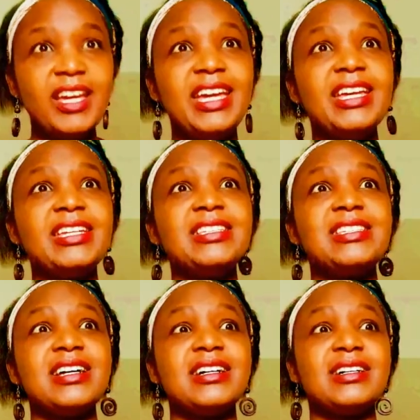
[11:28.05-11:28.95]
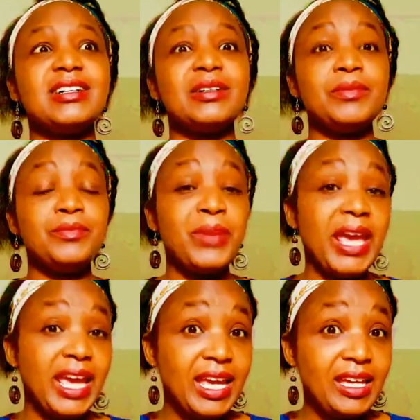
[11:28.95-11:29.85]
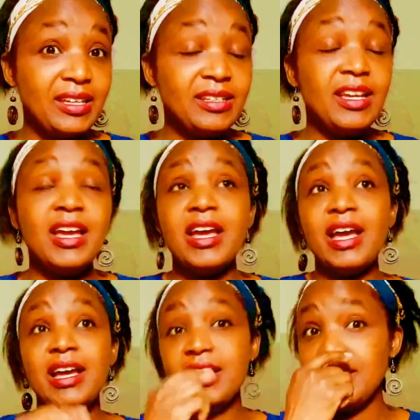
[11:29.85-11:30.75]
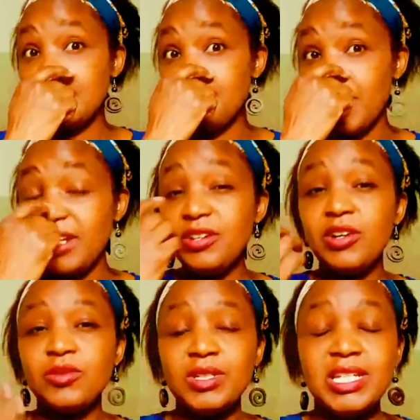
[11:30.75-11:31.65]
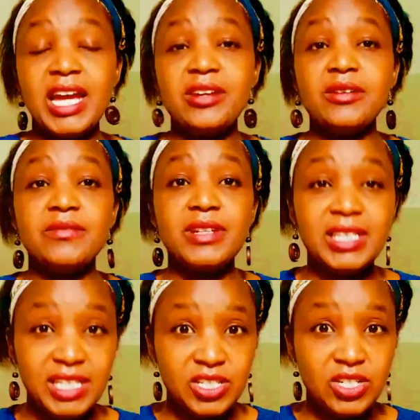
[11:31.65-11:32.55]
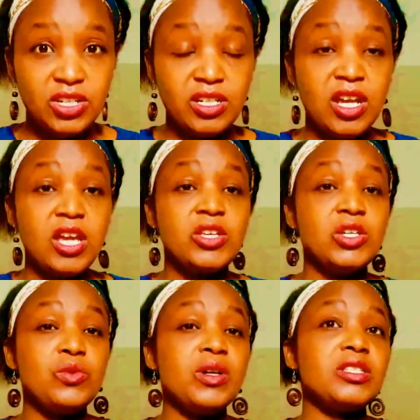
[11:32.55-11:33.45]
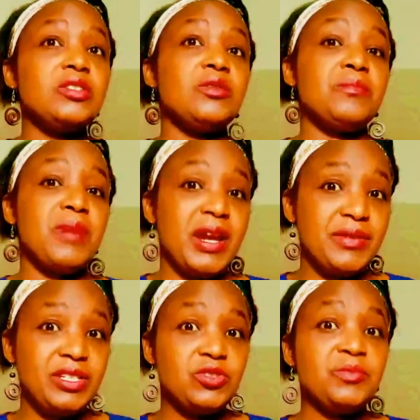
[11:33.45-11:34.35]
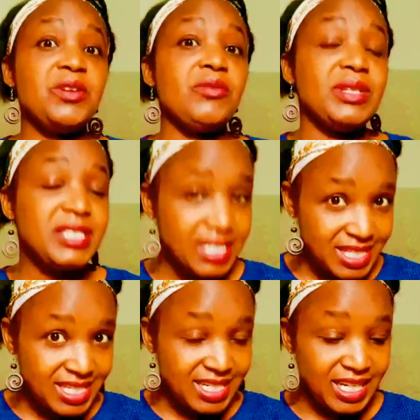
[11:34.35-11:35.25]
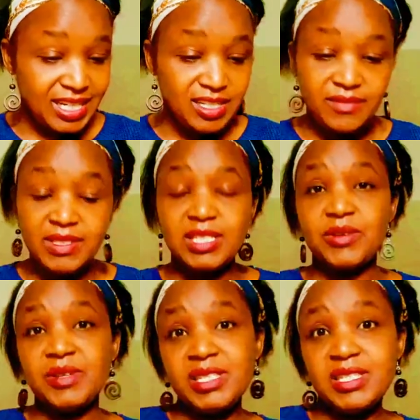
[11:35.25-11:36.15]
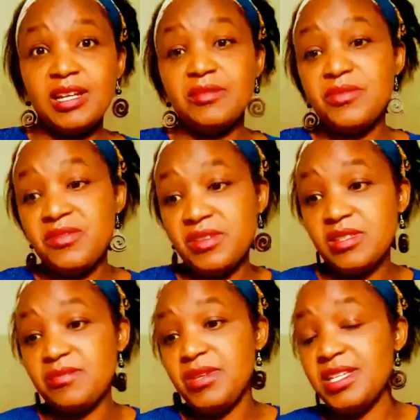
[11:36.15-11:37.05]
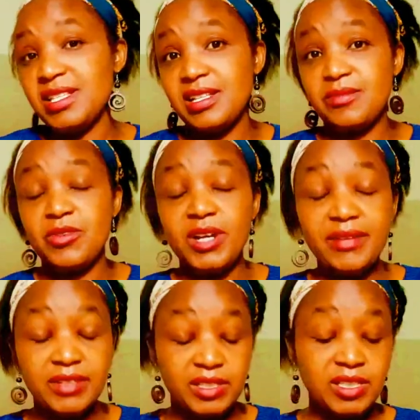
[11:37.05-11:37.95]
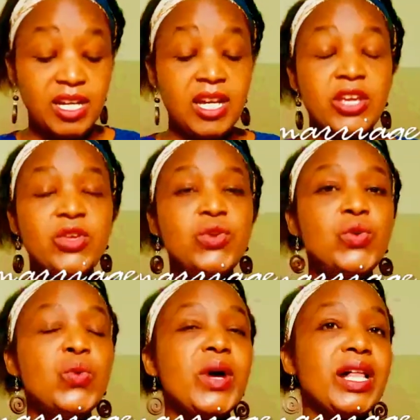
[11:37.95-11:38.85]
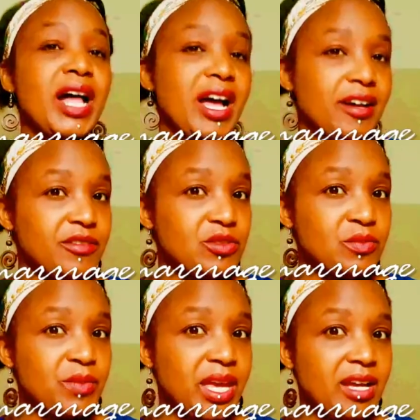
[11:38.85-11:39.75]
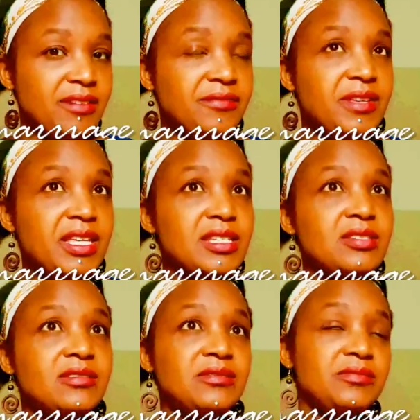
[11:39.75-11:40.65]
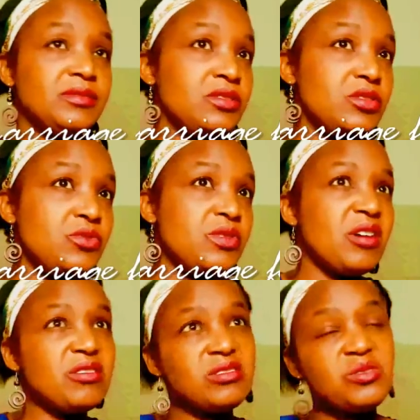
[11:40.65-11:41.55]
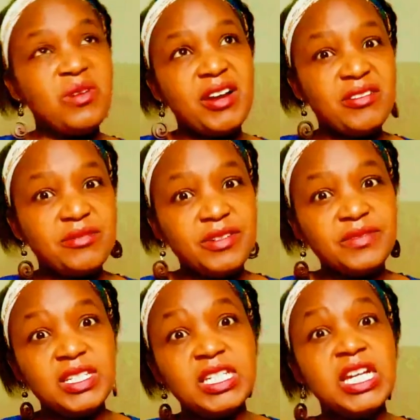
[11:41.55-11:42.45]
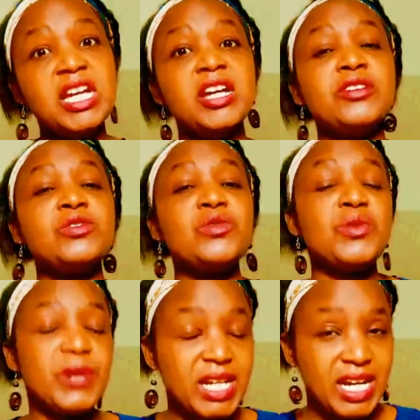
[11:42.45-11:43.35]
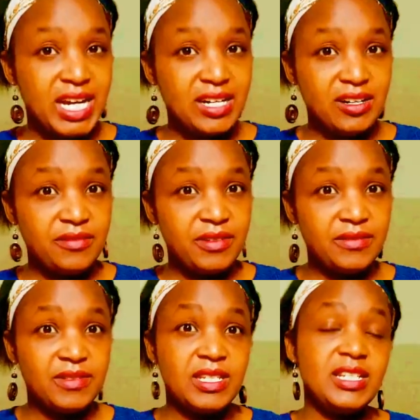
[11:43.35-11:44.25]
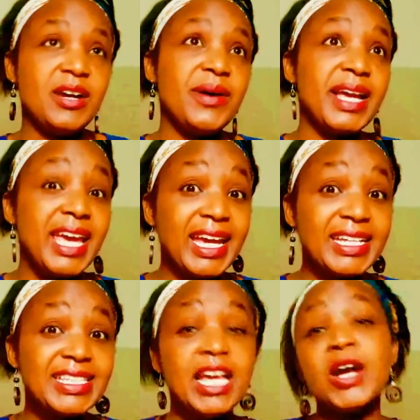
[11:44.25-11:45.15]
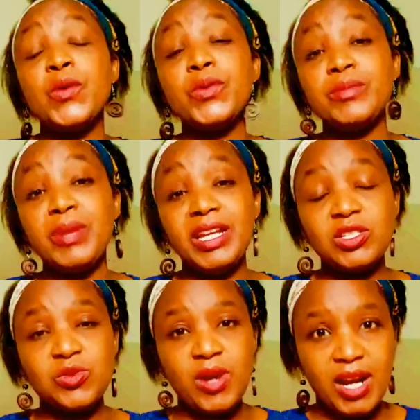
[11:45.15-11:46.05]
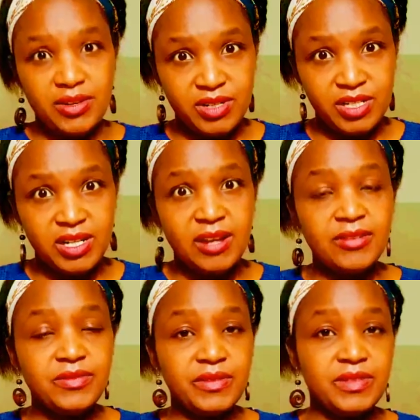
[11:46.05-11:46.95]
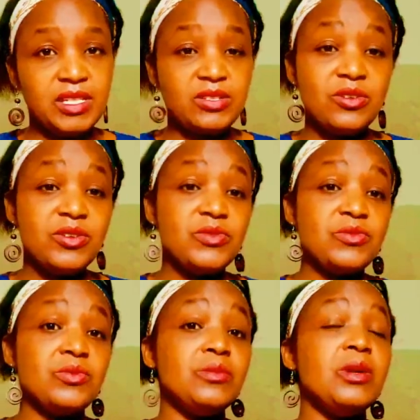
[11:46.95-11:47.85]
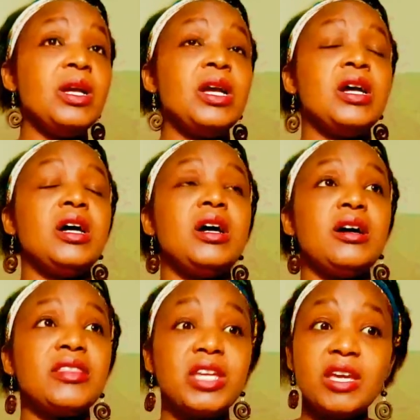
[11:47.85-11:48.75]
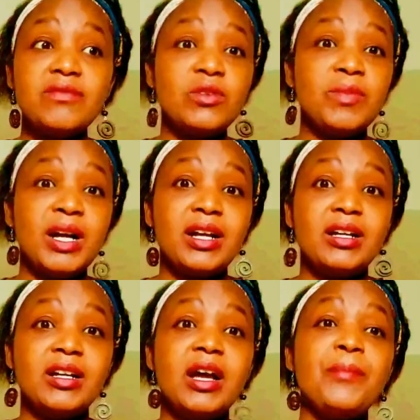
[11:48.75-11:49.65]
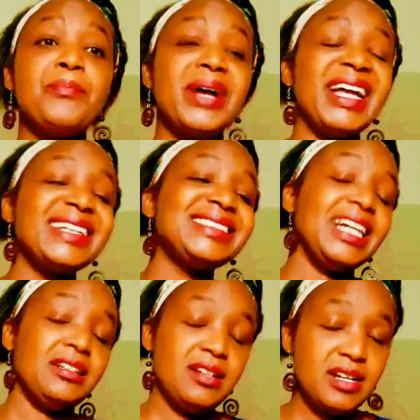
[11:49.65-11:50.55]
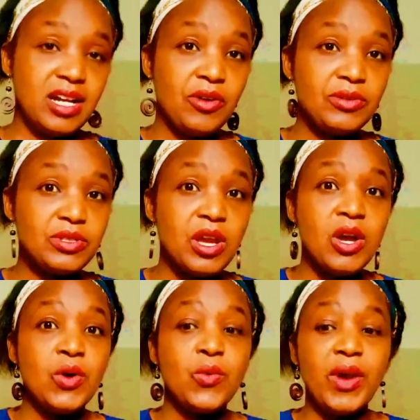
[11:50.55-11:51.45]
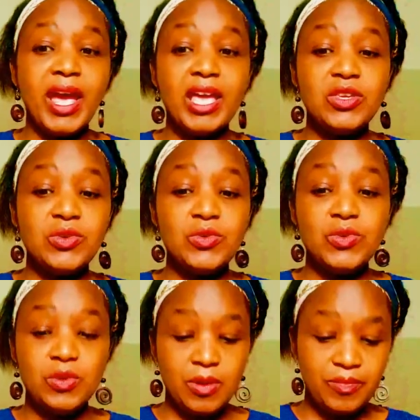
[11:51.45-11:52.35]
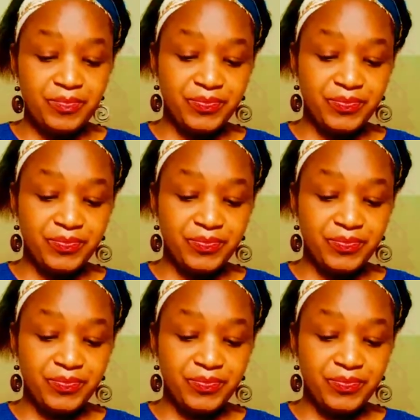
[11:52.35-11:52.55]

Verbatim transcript: is uh, pay. Uh, depending on what kind of religion, you want your marriage to be registered in, if it's Christian, Buddhism, Islam, whatever, you will have to pay a fees of 250 to 350. In our case, we pay 250. So you, uh, they give you a bank account where you